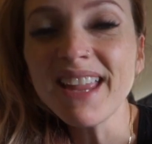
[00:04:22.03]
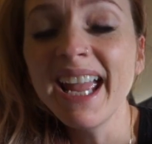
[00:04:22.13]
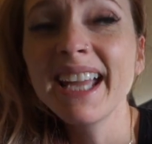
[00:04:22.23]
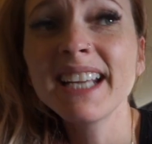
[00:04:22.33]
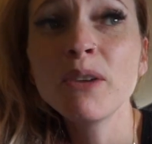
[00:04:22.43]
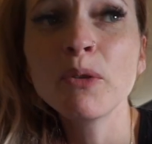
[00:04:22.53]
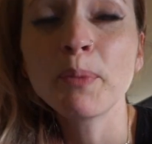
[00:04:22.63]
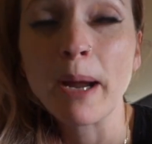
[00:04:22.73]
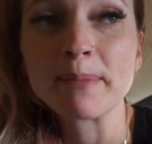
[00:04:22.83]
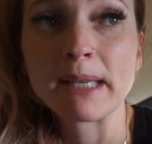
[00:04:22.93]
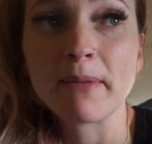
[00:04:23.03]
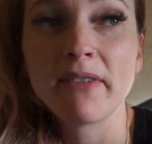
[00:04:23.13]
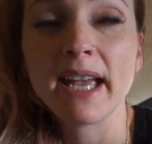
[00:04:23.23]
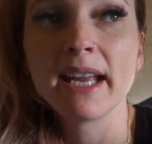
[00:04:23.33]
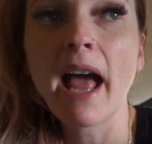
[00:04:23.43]
And I will prep some
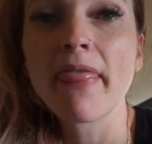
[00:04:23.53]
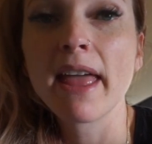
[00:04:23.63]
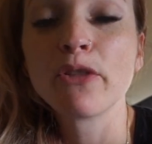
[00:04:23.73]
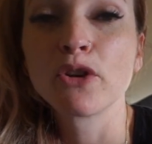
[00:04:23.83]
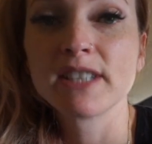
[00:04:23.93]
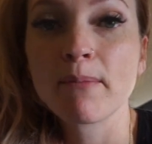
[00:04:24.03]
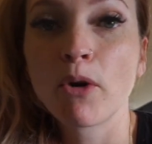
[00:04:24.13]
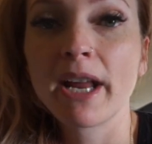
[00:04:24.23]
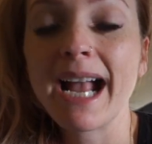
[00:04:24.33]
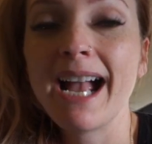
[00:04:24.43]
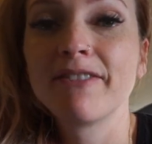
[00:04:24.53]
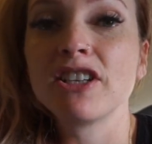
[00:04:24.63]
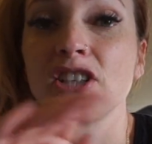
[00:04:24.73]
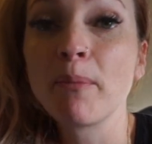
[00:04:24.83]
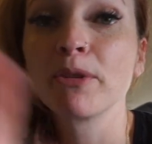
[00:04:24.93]
of it, and then Thursday morning I have
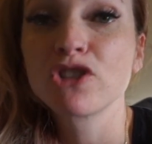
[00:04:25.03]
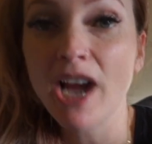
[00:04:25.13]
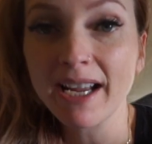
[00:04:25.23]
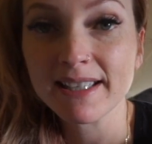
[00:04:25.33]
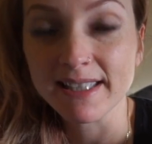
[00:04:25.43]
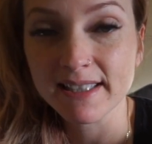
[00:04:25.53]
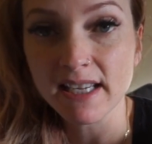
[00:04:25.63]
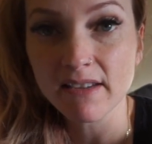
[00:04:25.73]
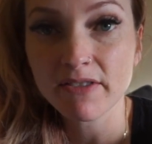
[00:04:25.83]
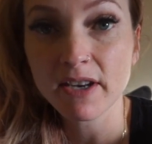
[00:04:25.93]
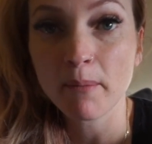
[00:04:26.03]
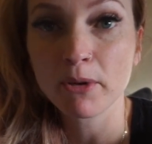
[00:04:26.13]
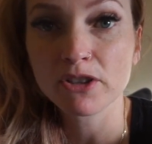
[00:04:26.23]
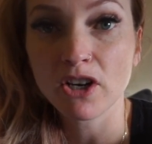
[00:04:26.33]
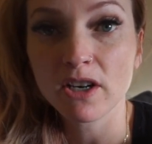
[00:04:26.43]
to double check to see if the
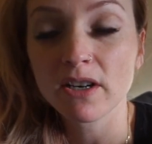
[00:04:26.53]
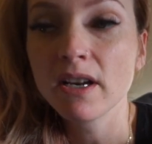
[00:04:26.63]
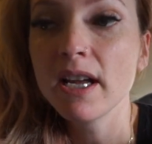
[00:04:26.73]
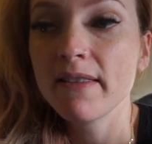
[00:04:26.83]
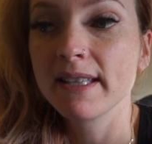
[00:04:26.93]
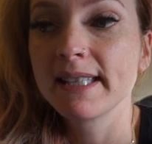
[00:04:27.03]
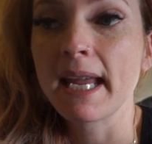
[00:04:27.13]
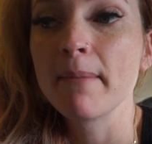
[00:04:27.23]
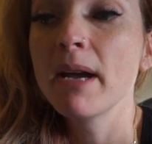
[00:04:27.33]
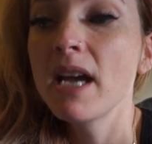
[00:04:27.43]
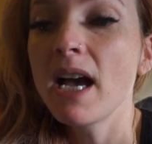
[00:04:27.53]
numbers are the same.